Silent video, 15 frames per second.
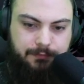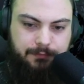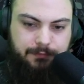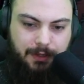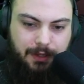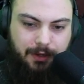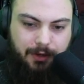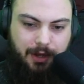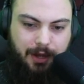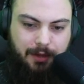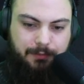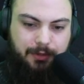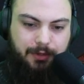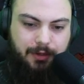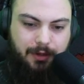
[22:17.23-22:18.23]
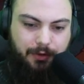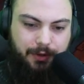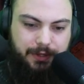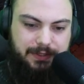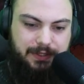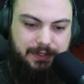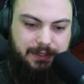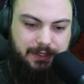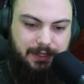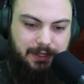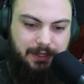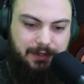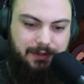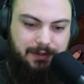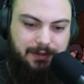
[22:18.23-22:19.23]
Oh, I'm going to
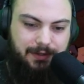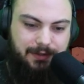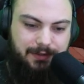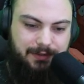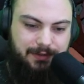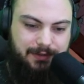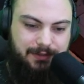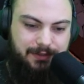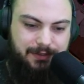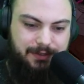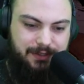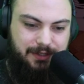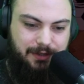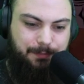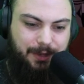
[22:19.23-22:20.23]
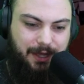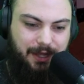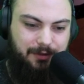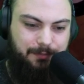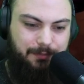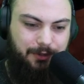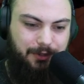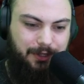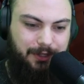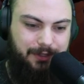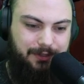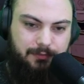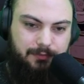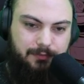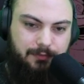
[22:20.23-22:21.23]
need just a better bullet.
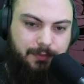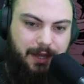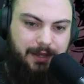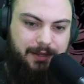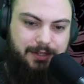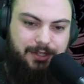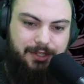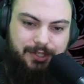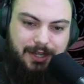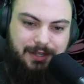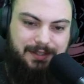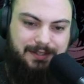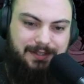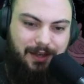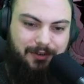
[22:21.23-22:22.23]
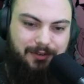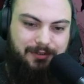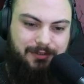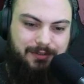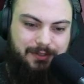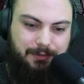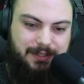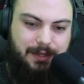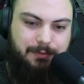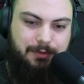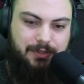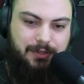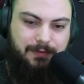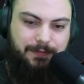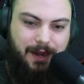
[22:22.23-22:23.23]
But check this out. So because I'm
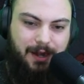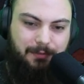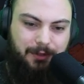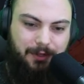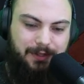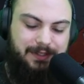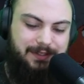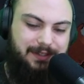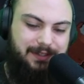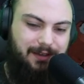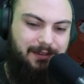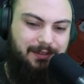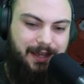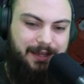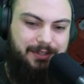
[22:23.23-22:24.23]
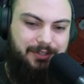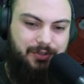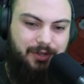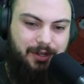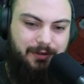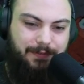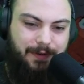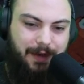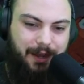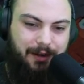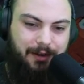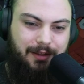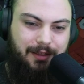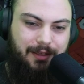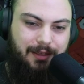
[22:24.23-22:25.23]
using fire bullets, it's going to light the tree on fire
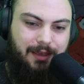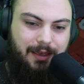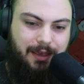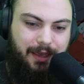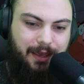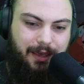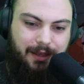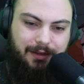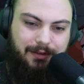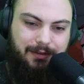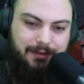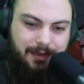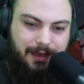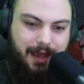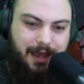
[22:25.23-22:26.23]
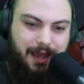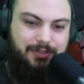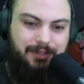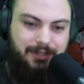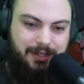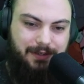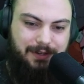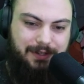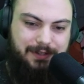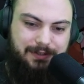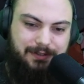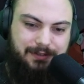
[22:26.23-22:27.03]
and actually give us